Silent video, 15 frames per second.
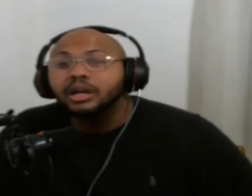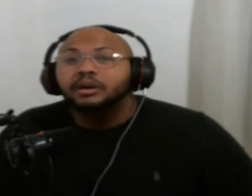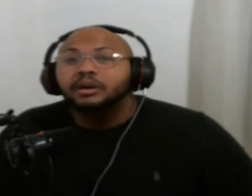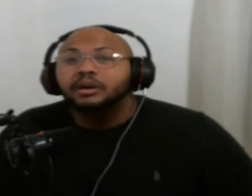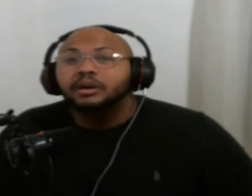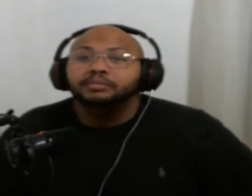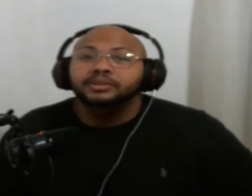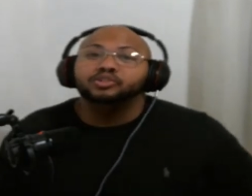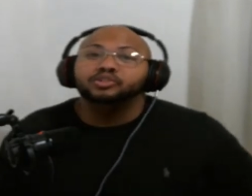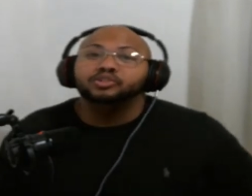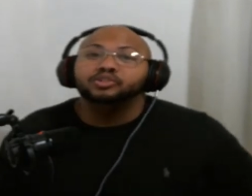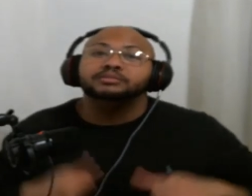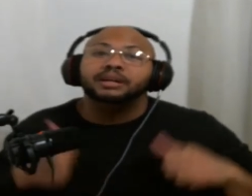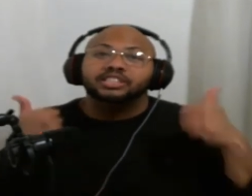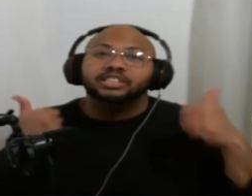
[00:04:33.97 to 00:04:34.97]
But be sure to
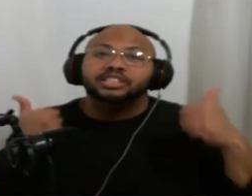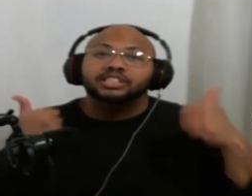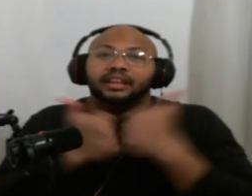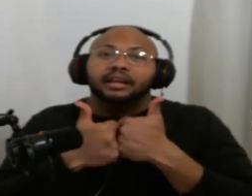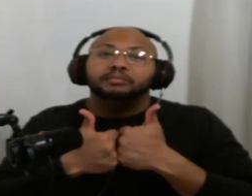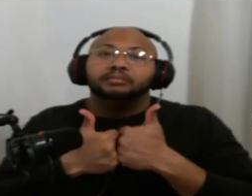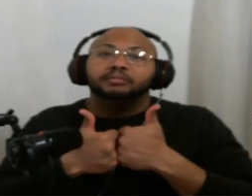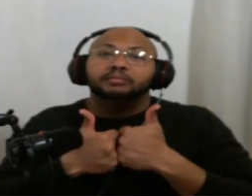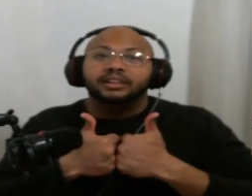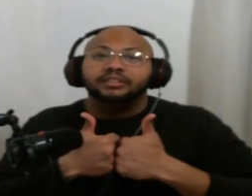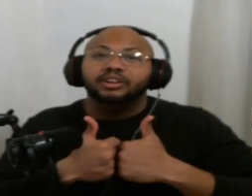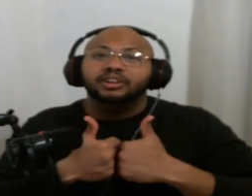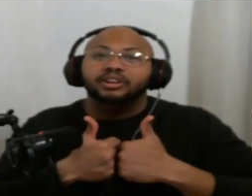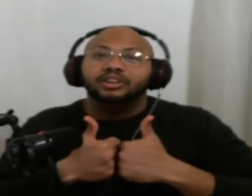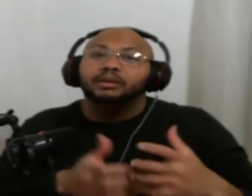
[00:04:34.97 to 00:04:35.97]
smash that like button, leave a
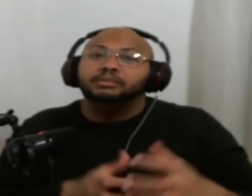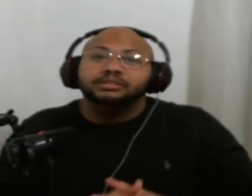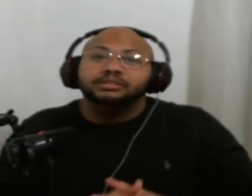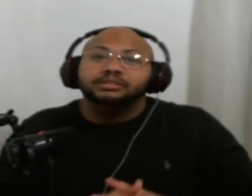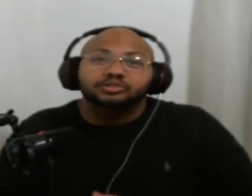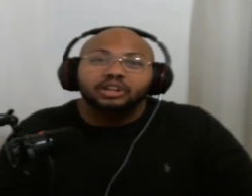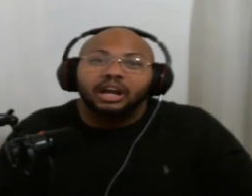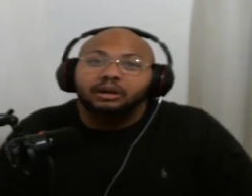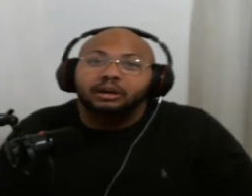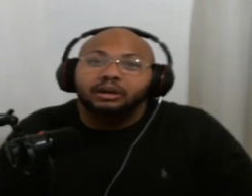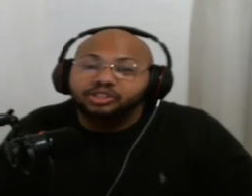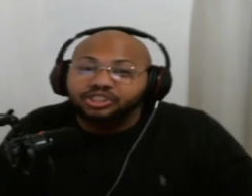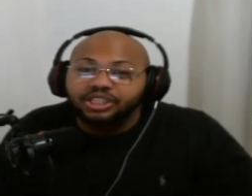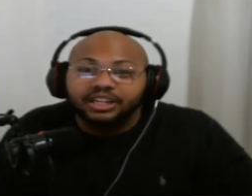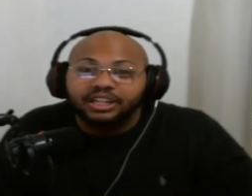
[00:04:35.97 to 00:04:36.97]
comment, subscribe,
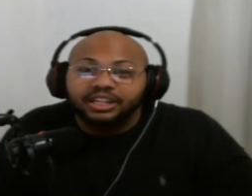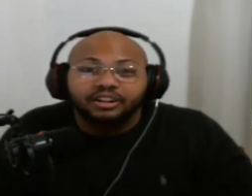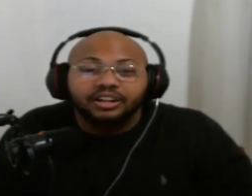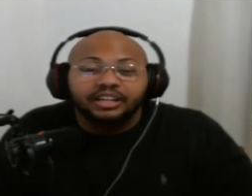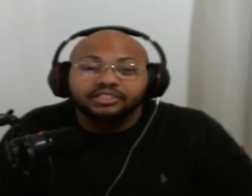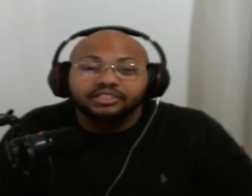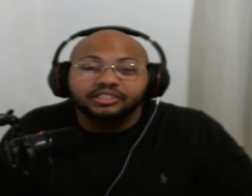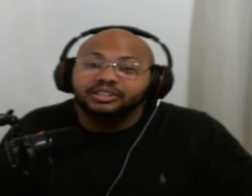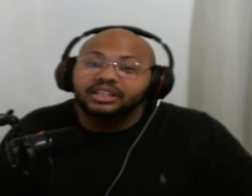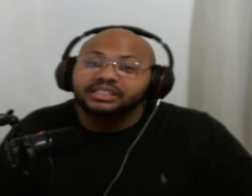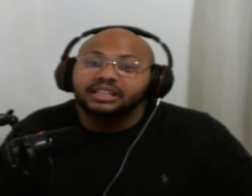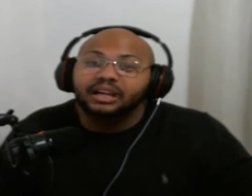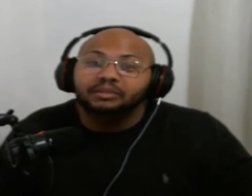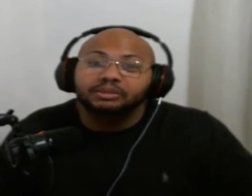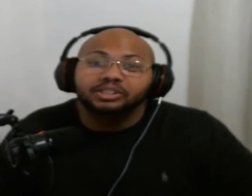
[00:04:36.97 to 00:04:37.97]
share. And until next
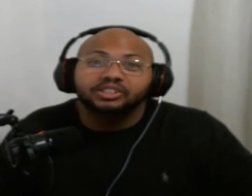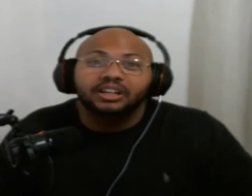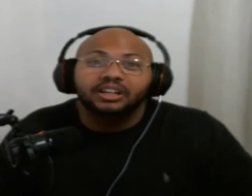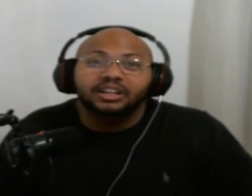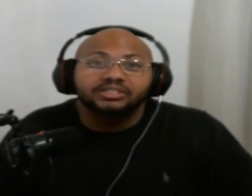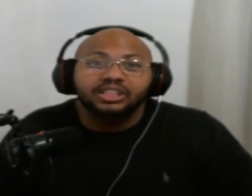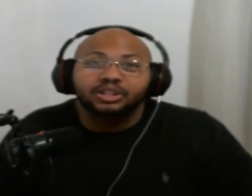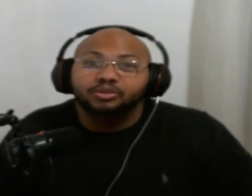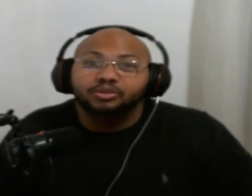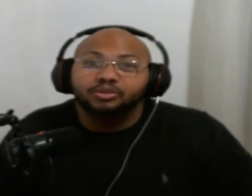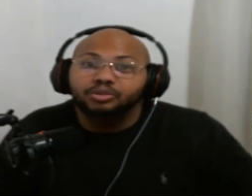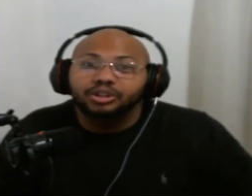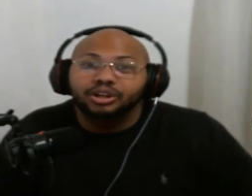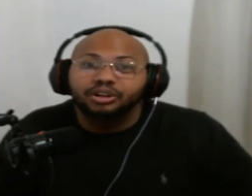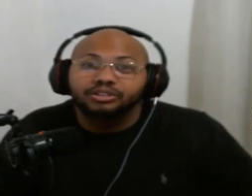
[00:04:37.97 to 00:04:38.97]
time, much love. Stay cool,
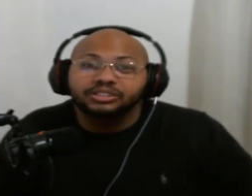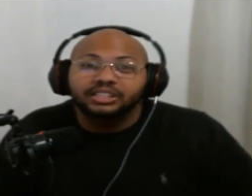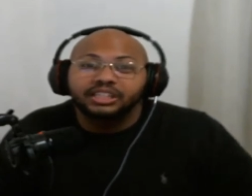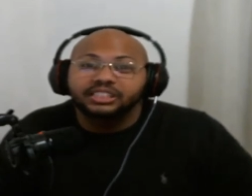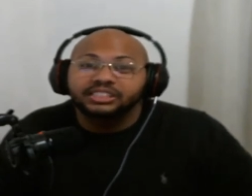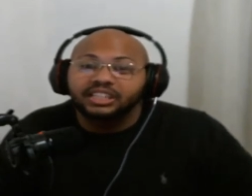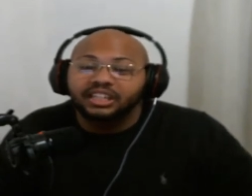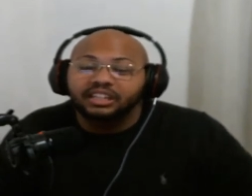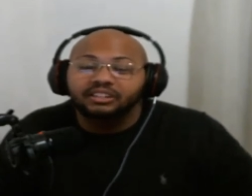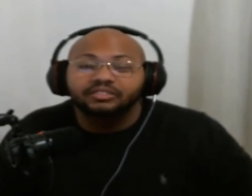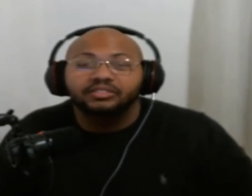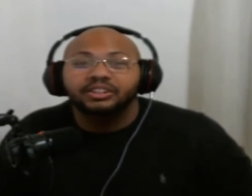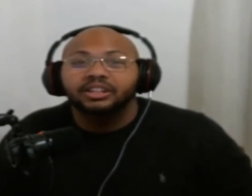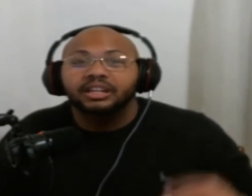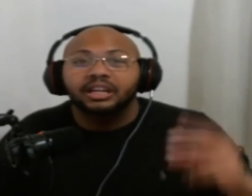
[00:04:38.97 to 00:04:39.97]
y'all. Stay
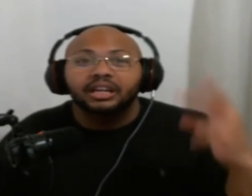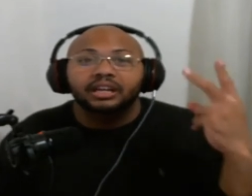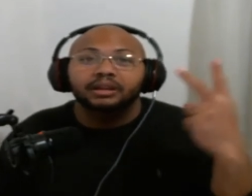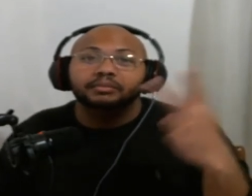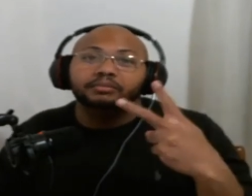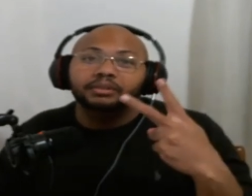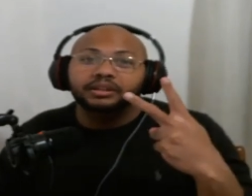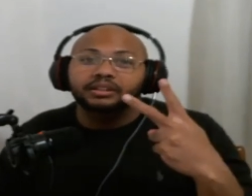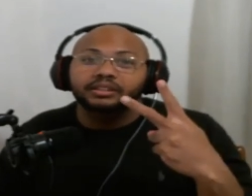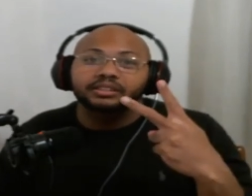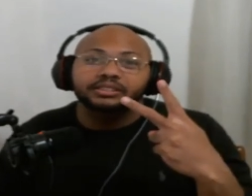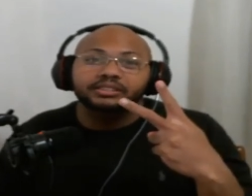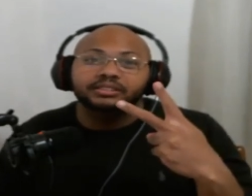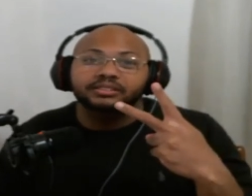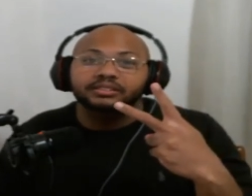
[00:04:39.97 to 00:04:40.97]
safe.
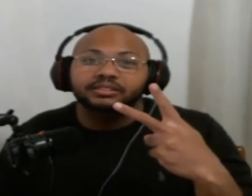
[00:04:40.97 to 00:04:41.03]
Peace.